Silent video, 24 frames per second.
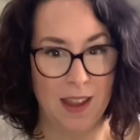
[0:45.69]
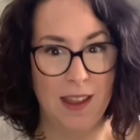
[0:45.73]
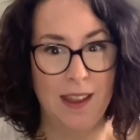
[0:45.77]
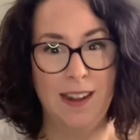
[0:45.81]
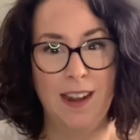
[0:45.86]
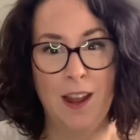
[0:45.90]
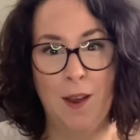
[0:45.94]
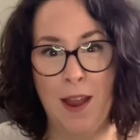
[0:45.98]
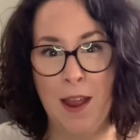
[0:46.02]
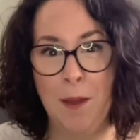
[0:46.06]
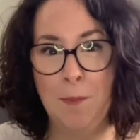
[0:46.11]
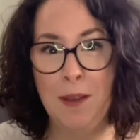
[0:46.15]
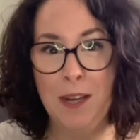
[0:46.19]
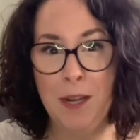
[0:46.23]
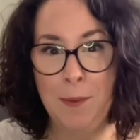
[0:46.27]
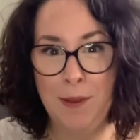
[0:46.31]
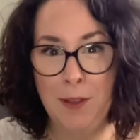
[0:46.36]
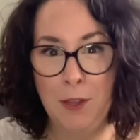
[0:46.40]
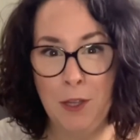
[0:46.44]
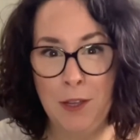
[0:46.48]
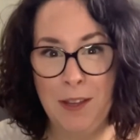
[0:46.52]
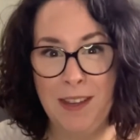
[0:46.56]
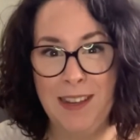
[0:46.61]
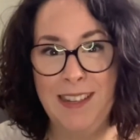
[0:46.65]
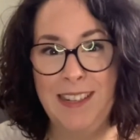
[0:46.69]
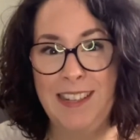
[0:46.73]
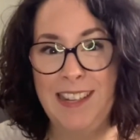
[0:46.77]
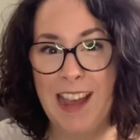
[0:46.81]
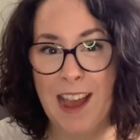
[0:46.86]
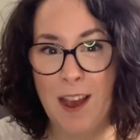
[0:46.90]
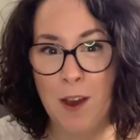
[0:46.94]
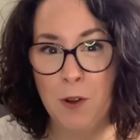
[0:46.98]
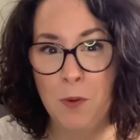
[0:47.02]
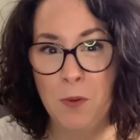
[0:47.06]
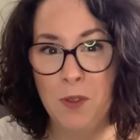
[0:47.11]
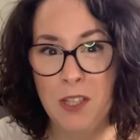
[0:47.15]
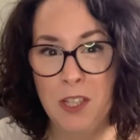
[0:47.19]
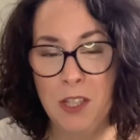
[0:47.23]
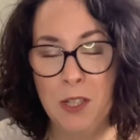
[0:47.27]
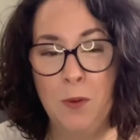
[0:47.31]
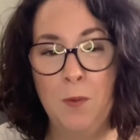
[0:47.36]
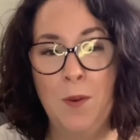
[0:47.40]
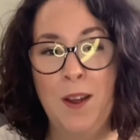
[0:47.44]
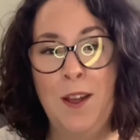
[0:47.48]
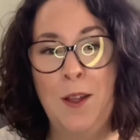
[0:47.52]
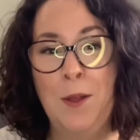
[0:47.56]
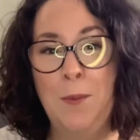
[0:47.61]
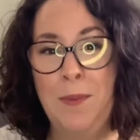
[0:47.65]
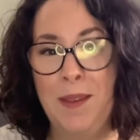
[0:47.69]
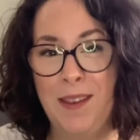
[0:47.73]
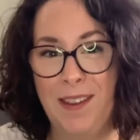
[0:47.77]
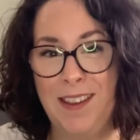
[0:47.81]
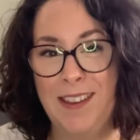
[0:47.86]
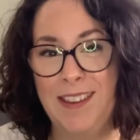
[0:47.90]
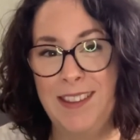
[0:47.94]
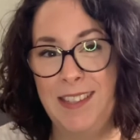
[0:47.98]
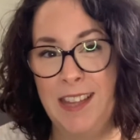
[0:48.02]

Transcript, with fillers: Now I am going to be looking down once in a while because